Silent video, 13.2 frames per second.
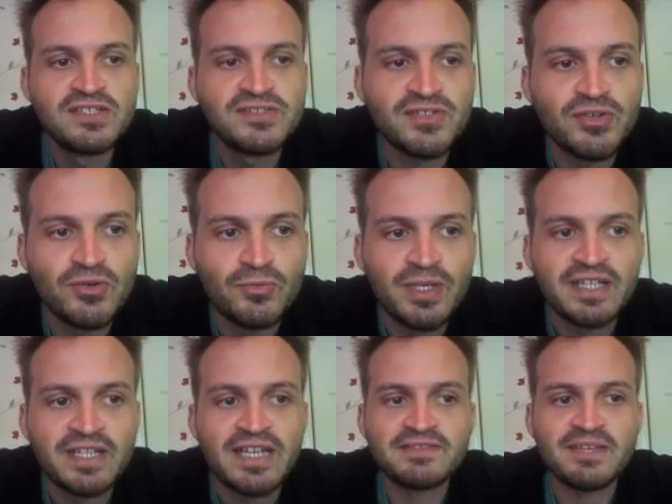so we
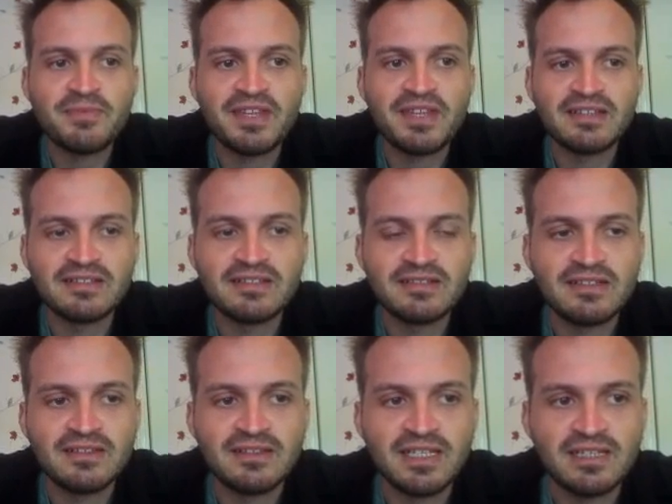can have
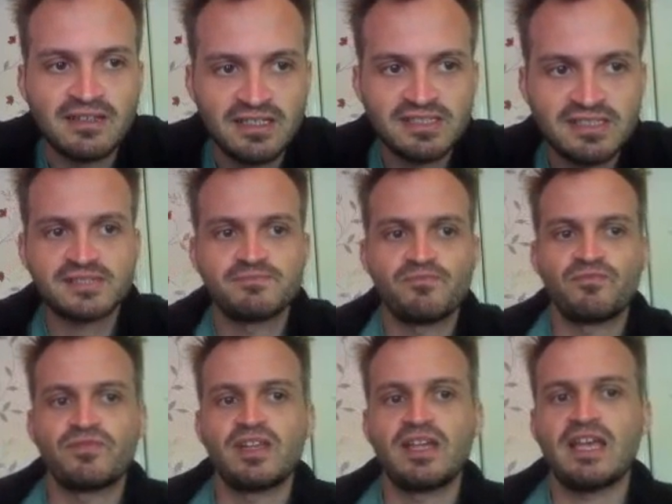something like this,
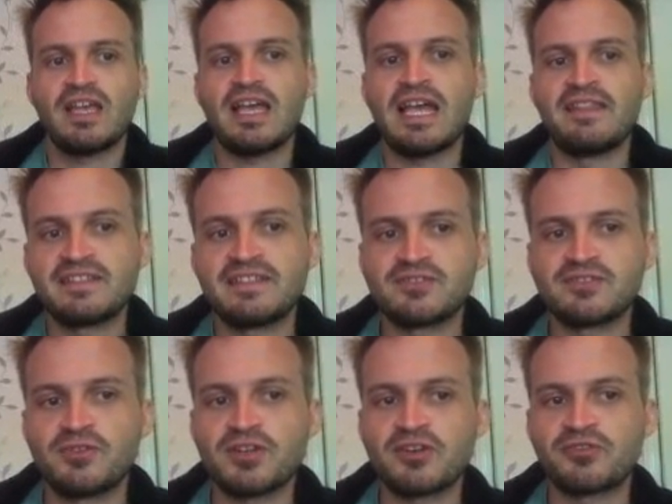and this is going to